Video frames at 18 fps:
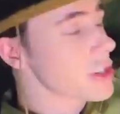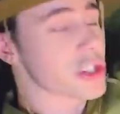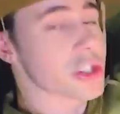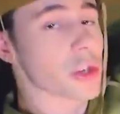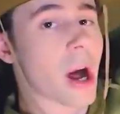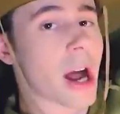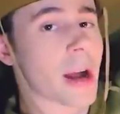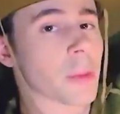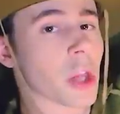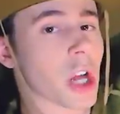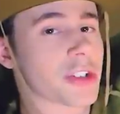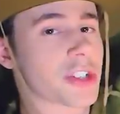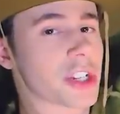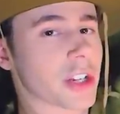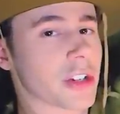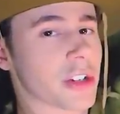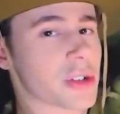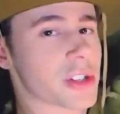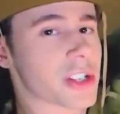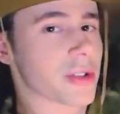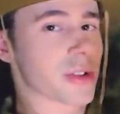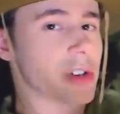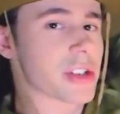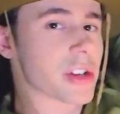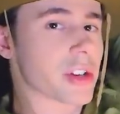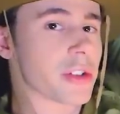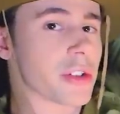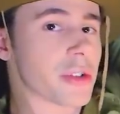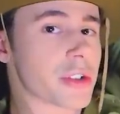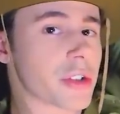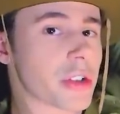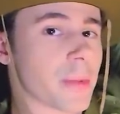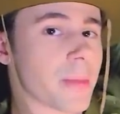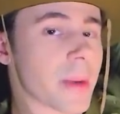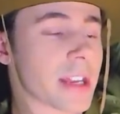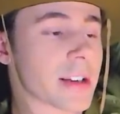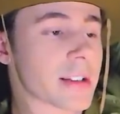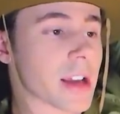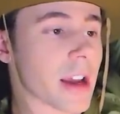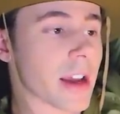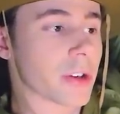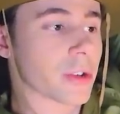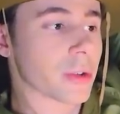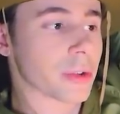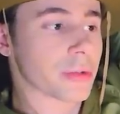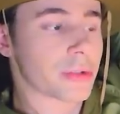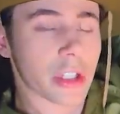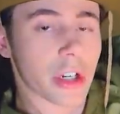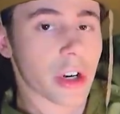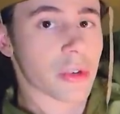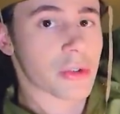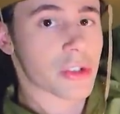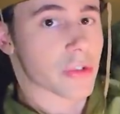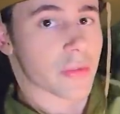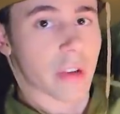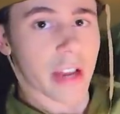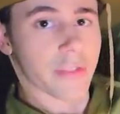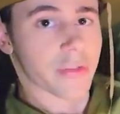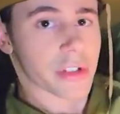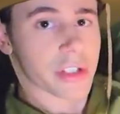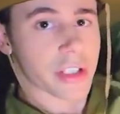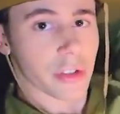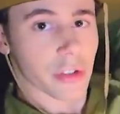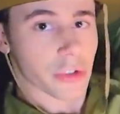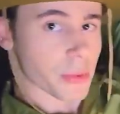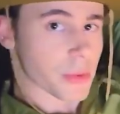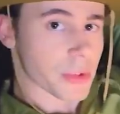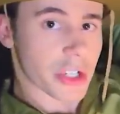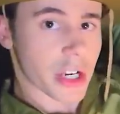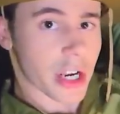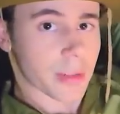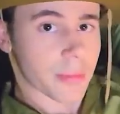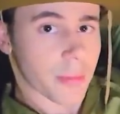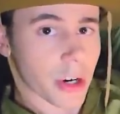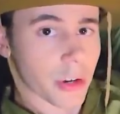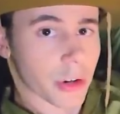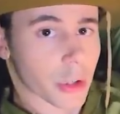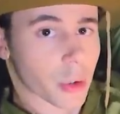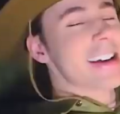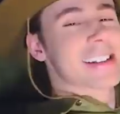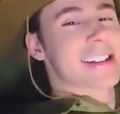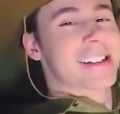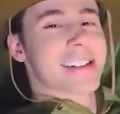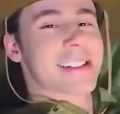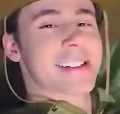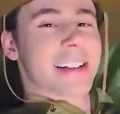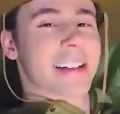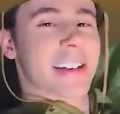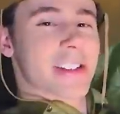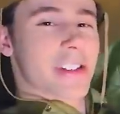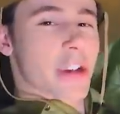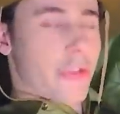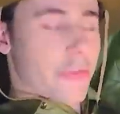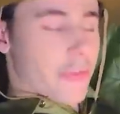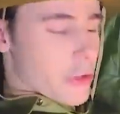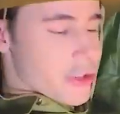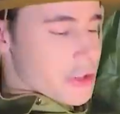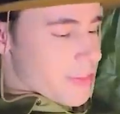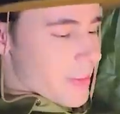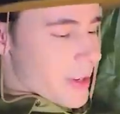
So I'm launching a new series on YouTube entitled, you know, Survival Skills with Jack Merridew. Since it is our first